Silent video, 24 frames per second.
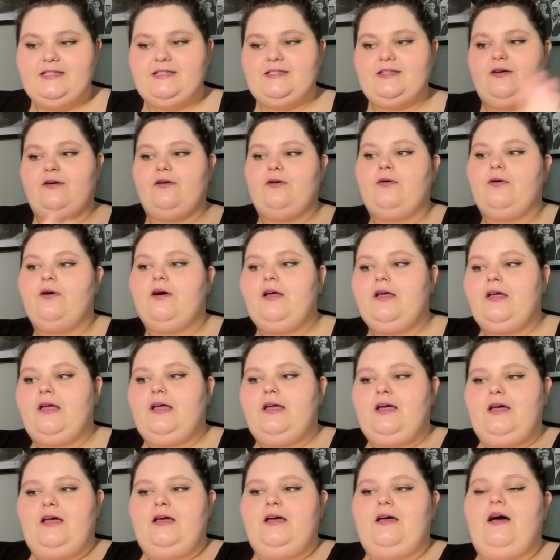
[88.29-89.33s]
So
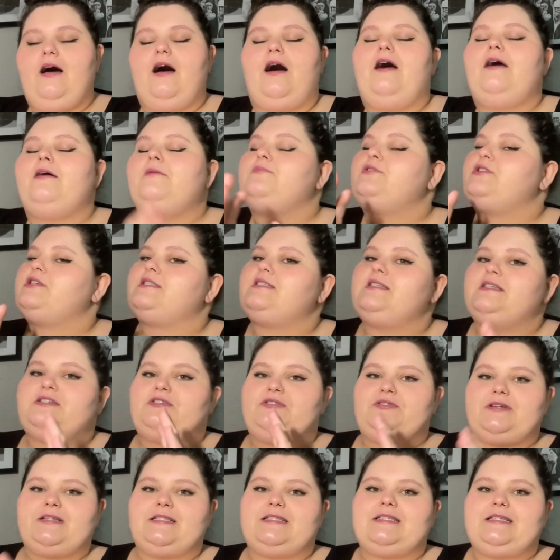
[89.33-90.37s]
I'm just
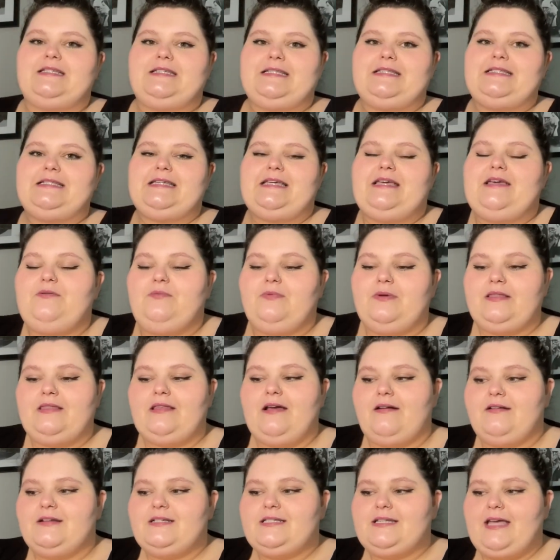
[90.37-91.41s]
interested to see with
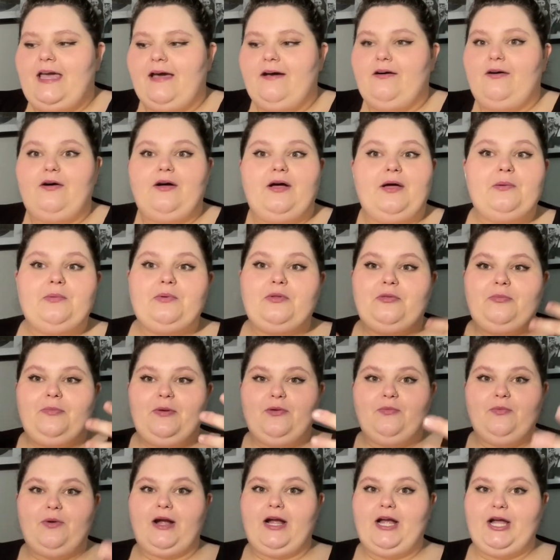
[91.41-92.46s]
their scale and with me
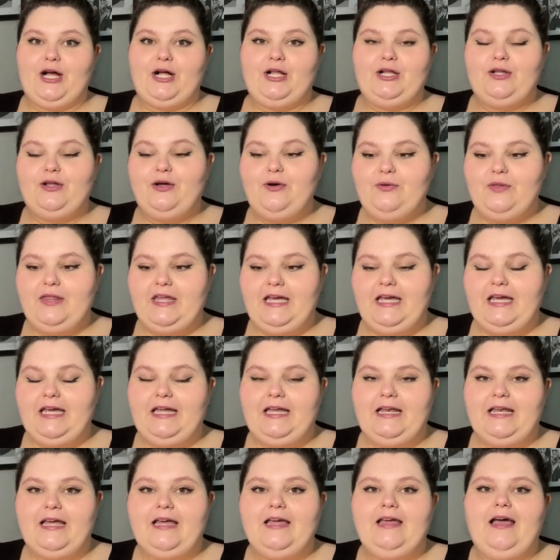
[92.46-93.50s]
wearing
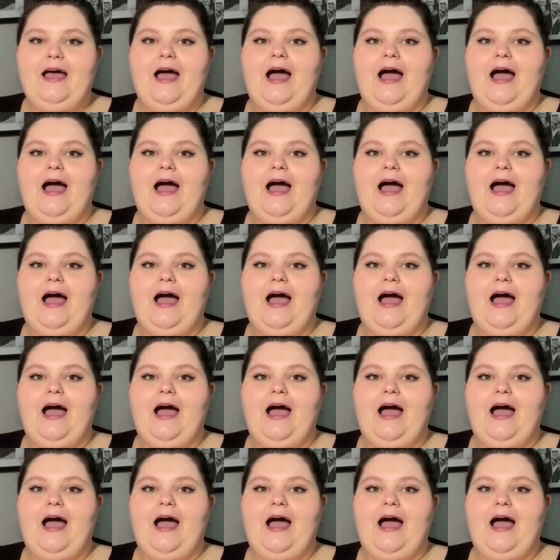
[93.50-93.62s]
clothing.